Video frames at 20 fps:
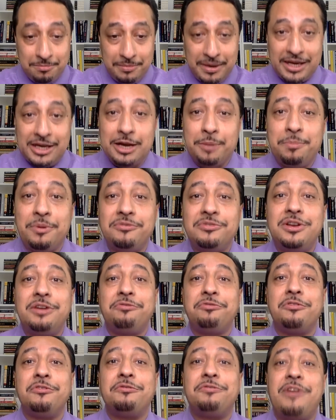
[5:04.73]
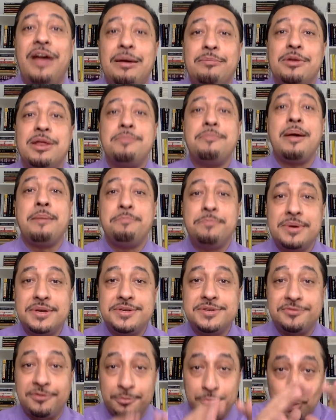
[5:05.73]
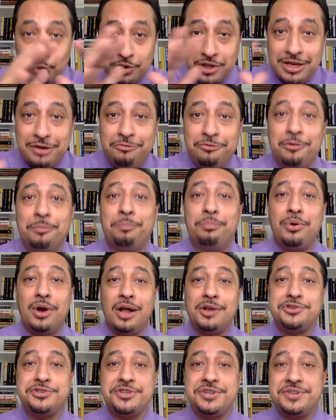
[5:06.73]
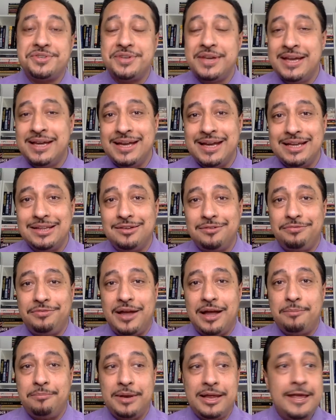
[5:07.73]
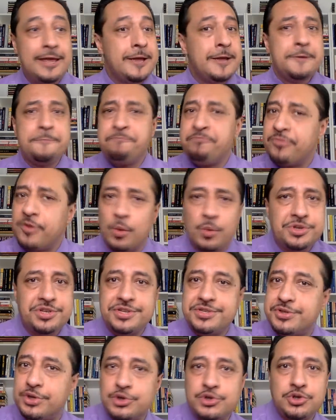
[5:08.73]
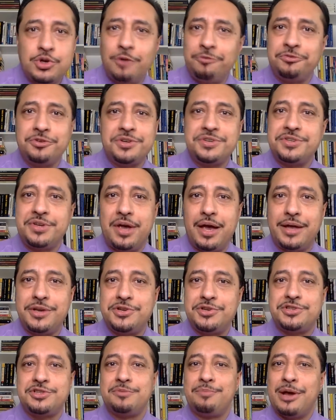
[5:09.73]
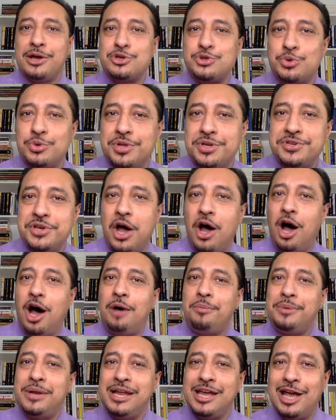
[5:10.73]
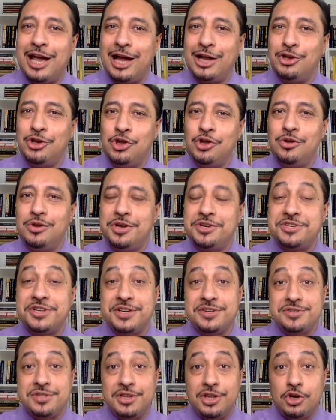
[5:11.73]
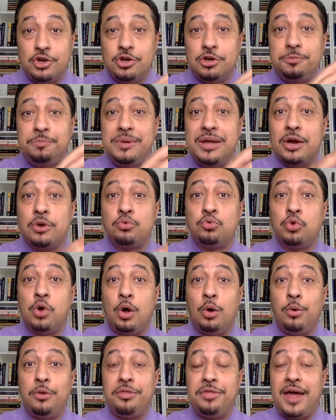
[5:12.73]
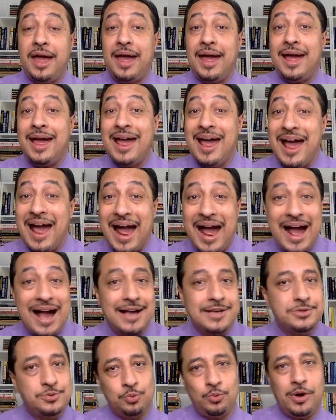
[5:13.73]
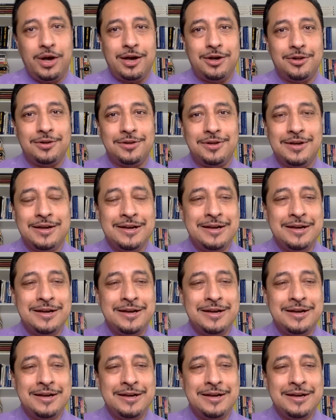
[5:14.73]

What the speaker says: made up of different family members from all the different branches in the family, which is the softer side, just to make sure there's harmony and unity. So there could be a role there as well.